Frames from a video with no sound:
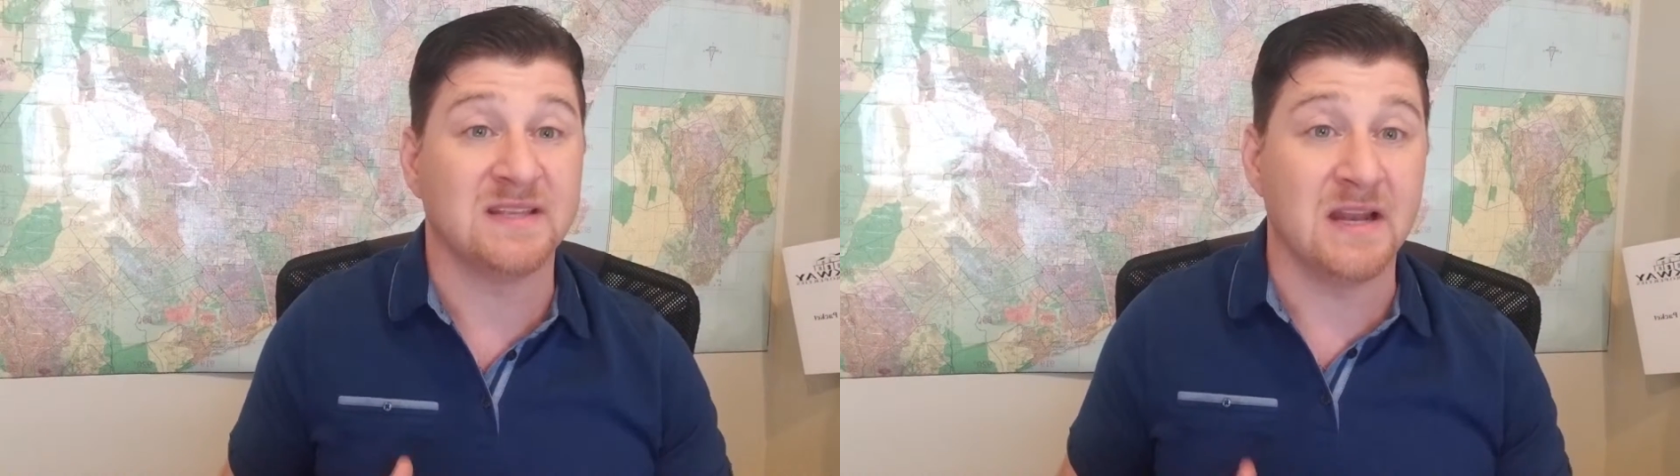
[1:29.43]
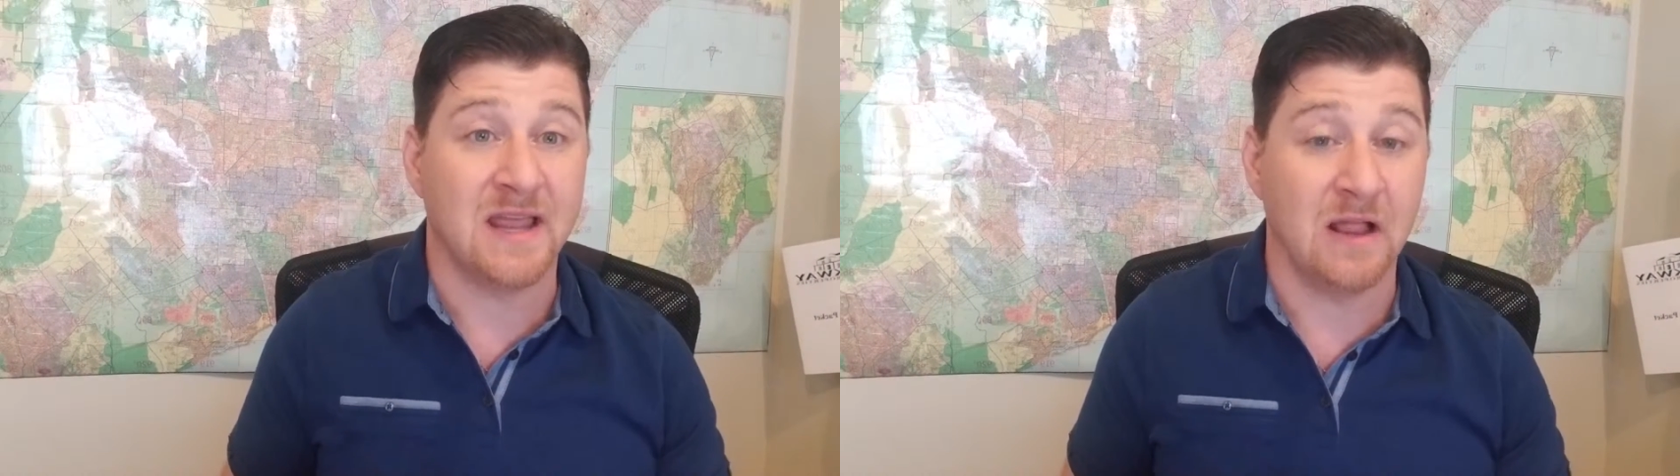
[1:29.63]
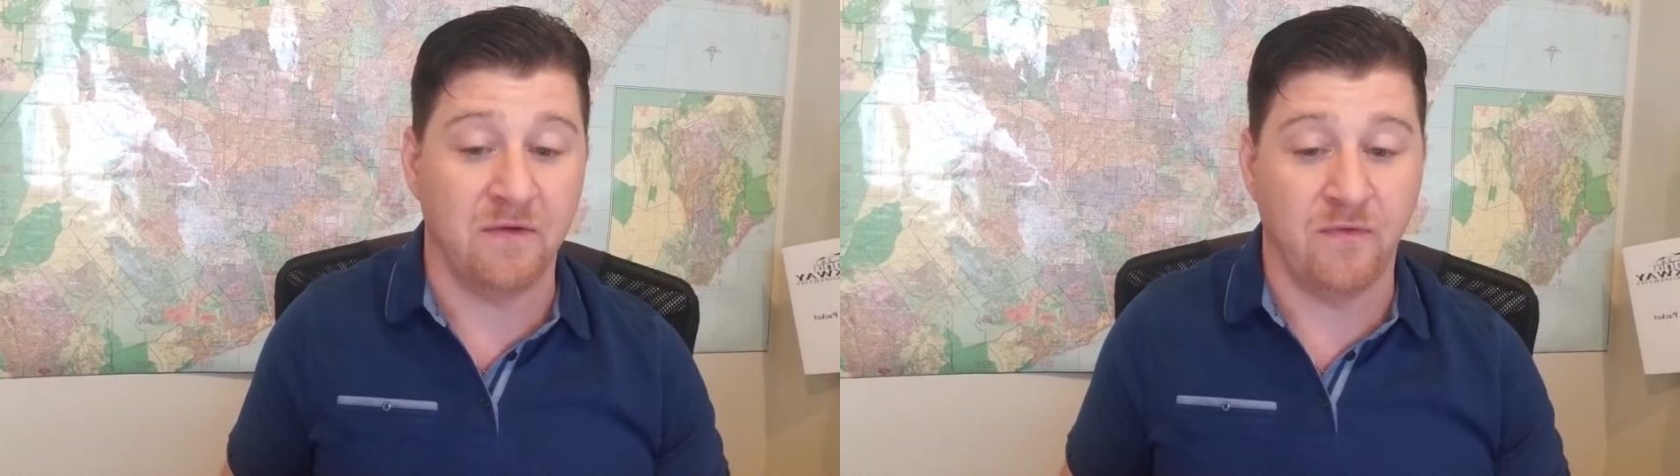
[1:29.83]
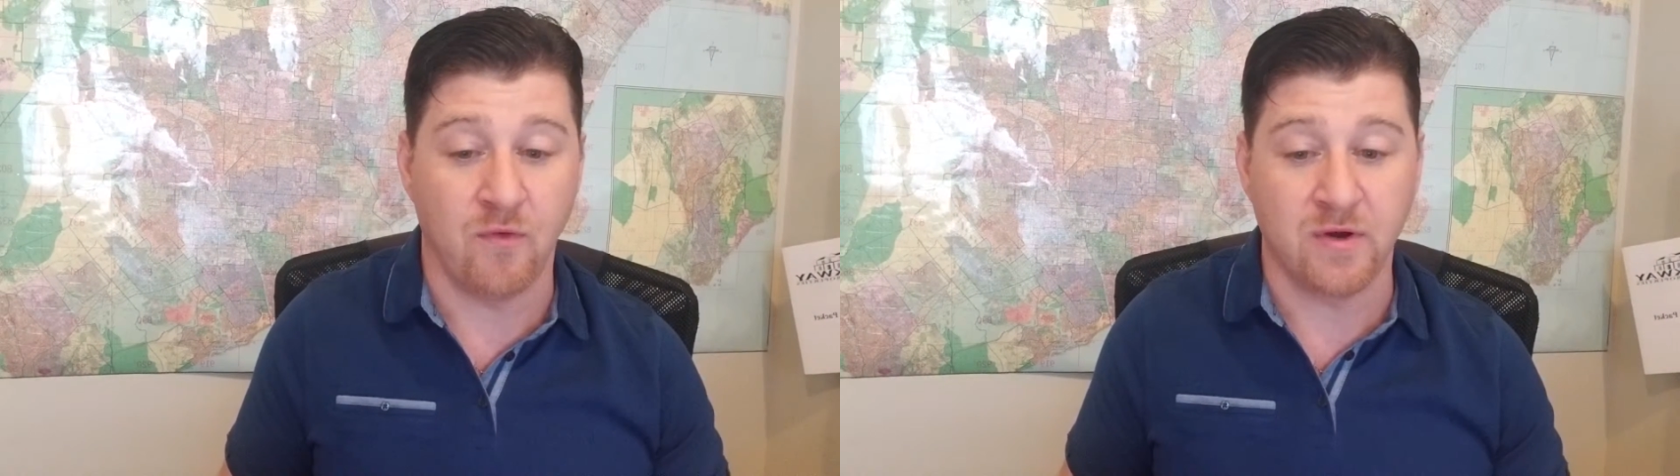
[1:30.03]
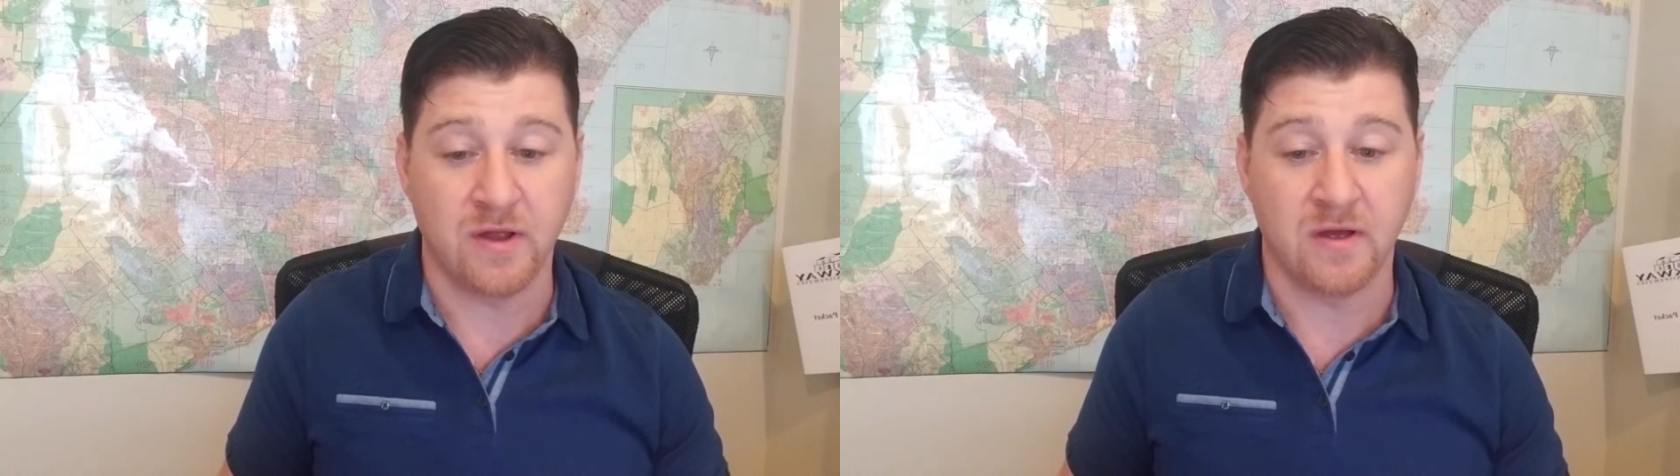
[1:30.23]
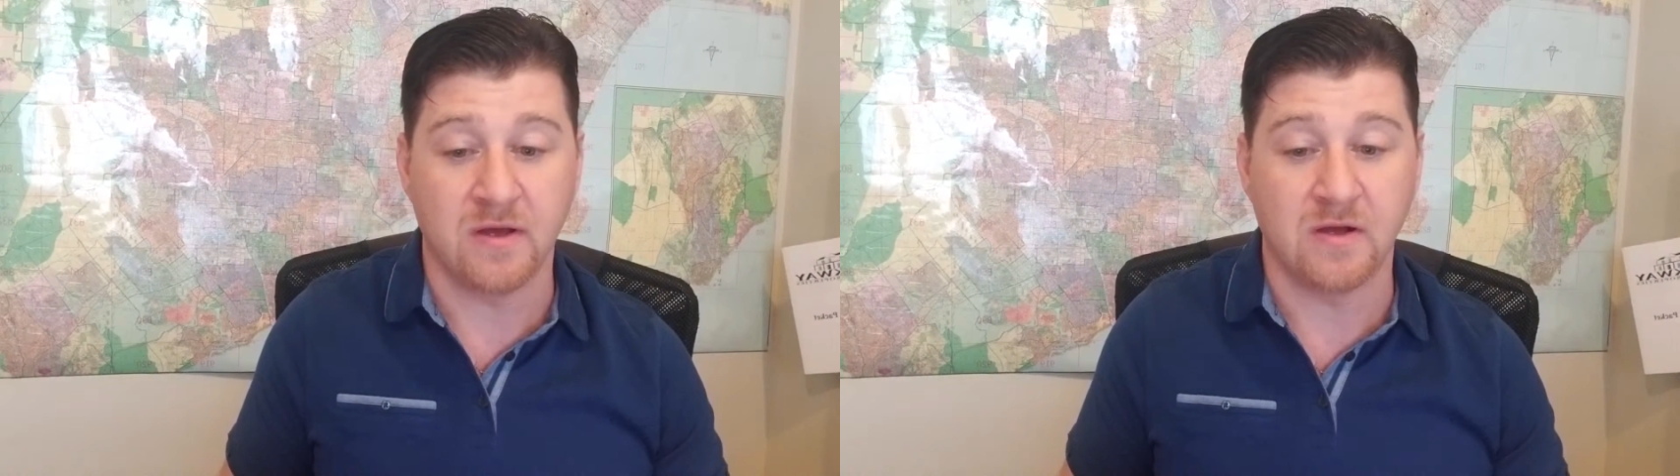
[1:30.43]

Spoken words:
state of California